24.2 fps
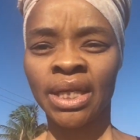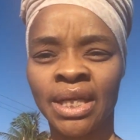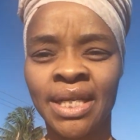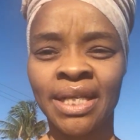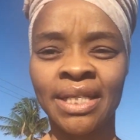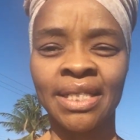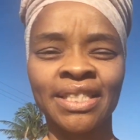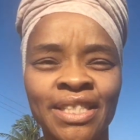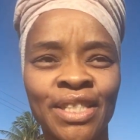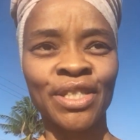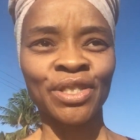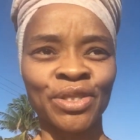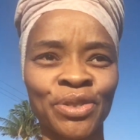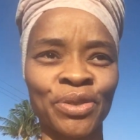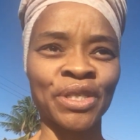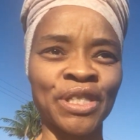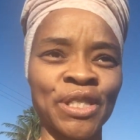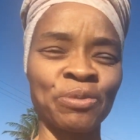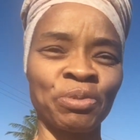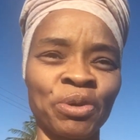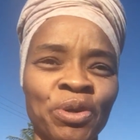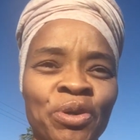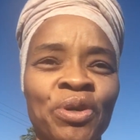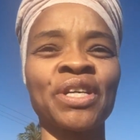just to
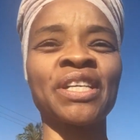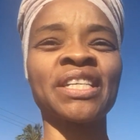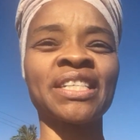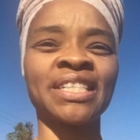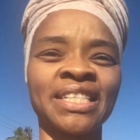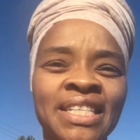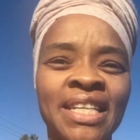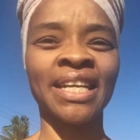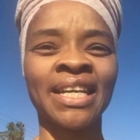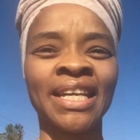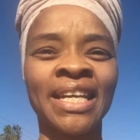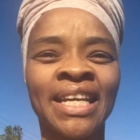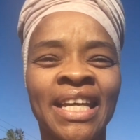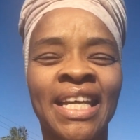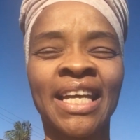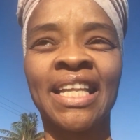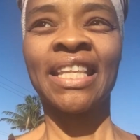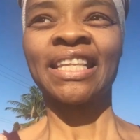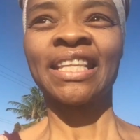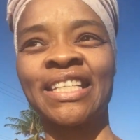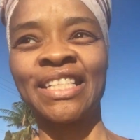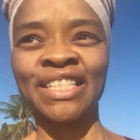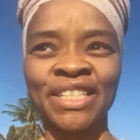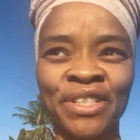experience
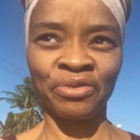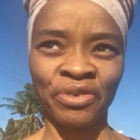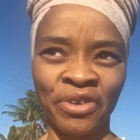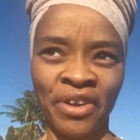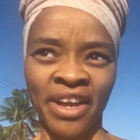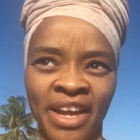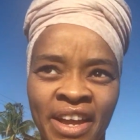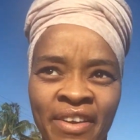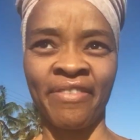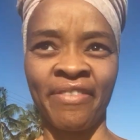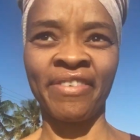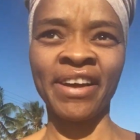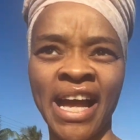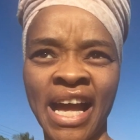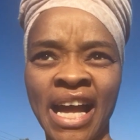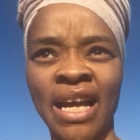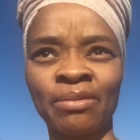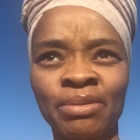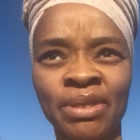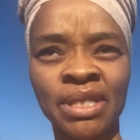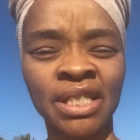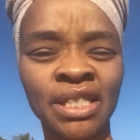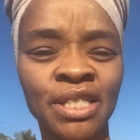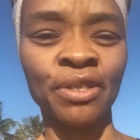the different
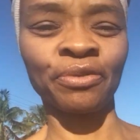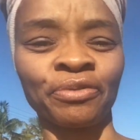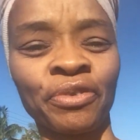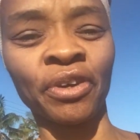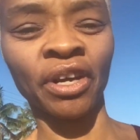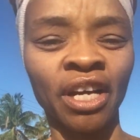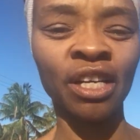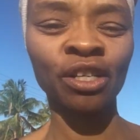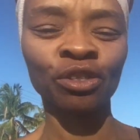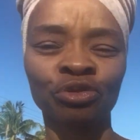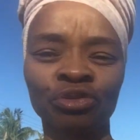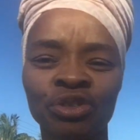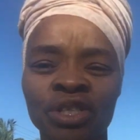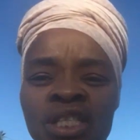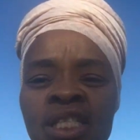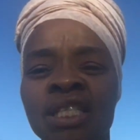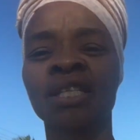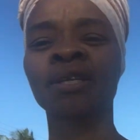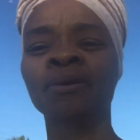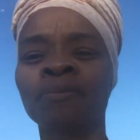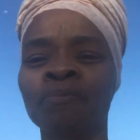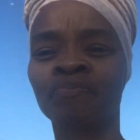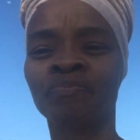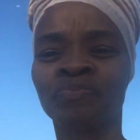vibes in the different countries.
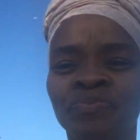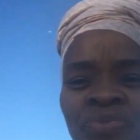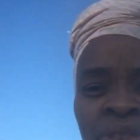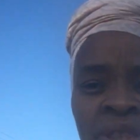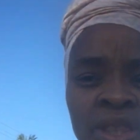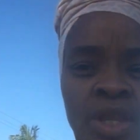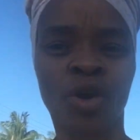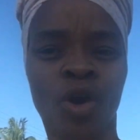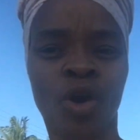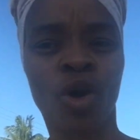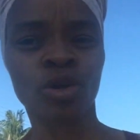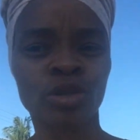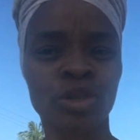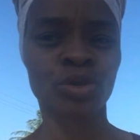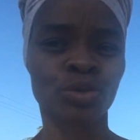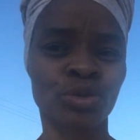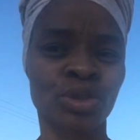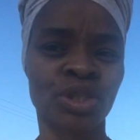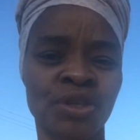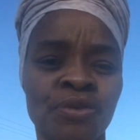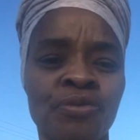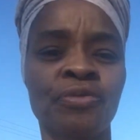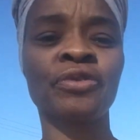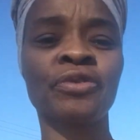They're all so
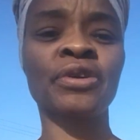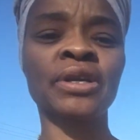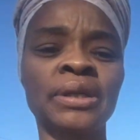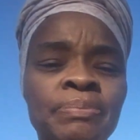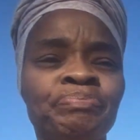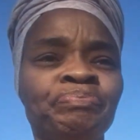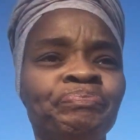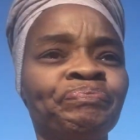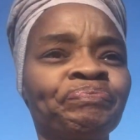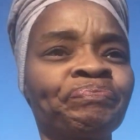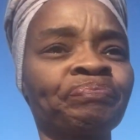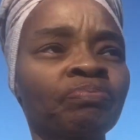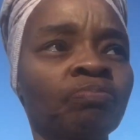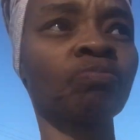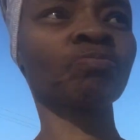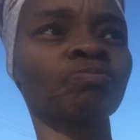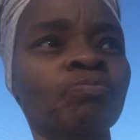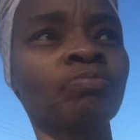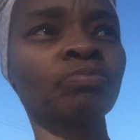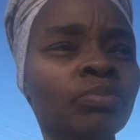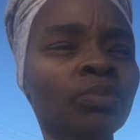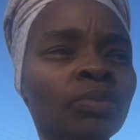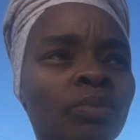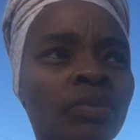different.
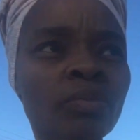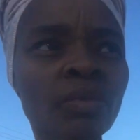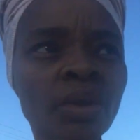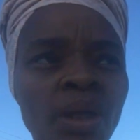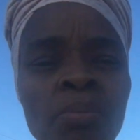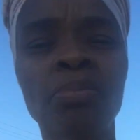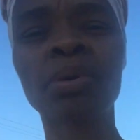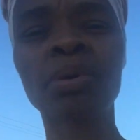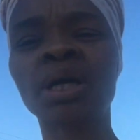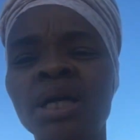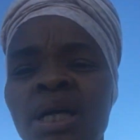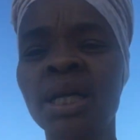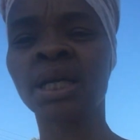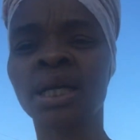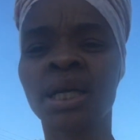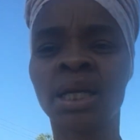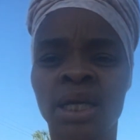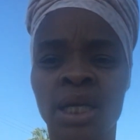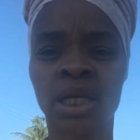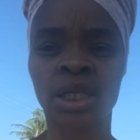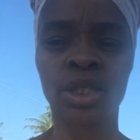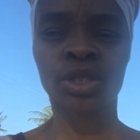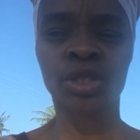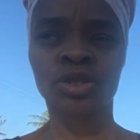But
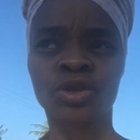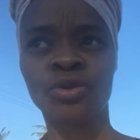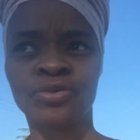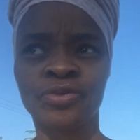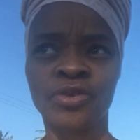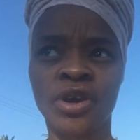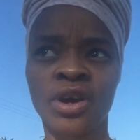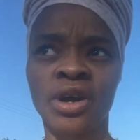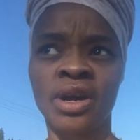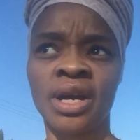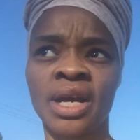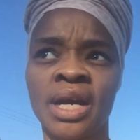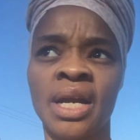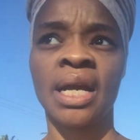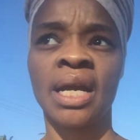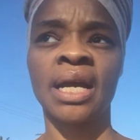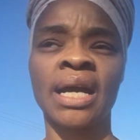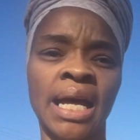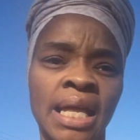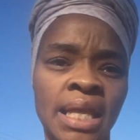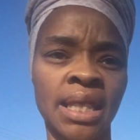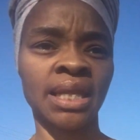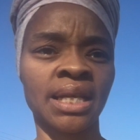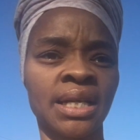so far,
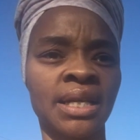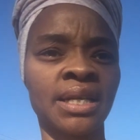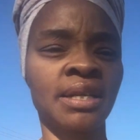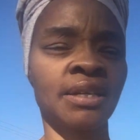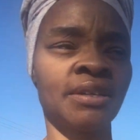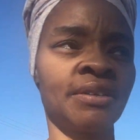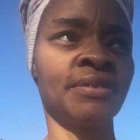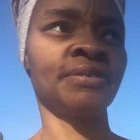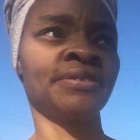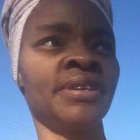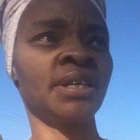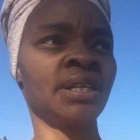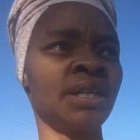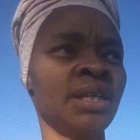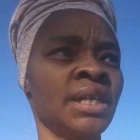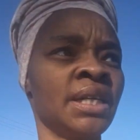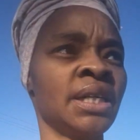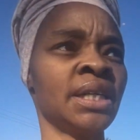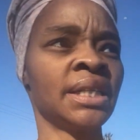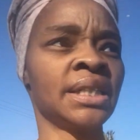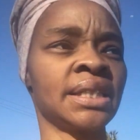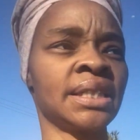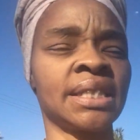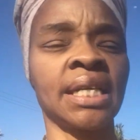I love
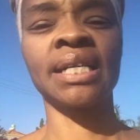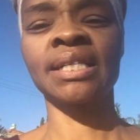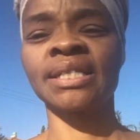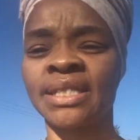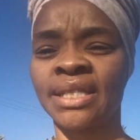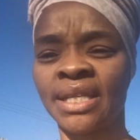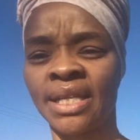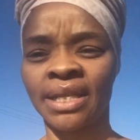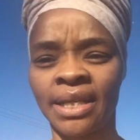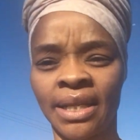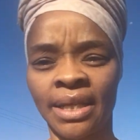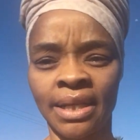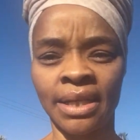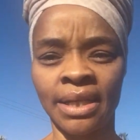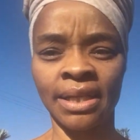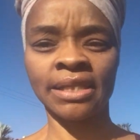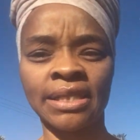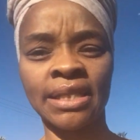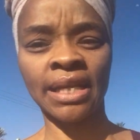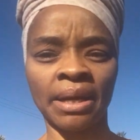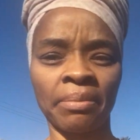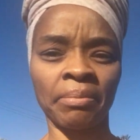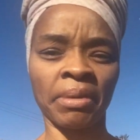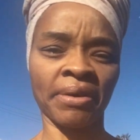Tanzania. It's
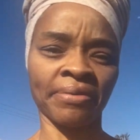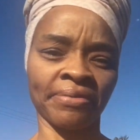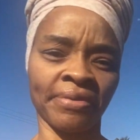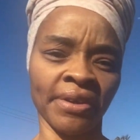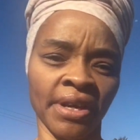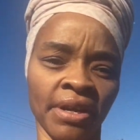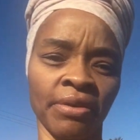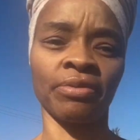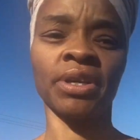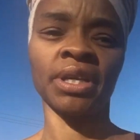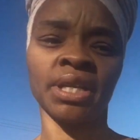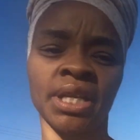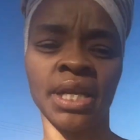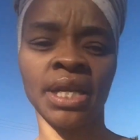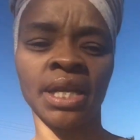like my favorite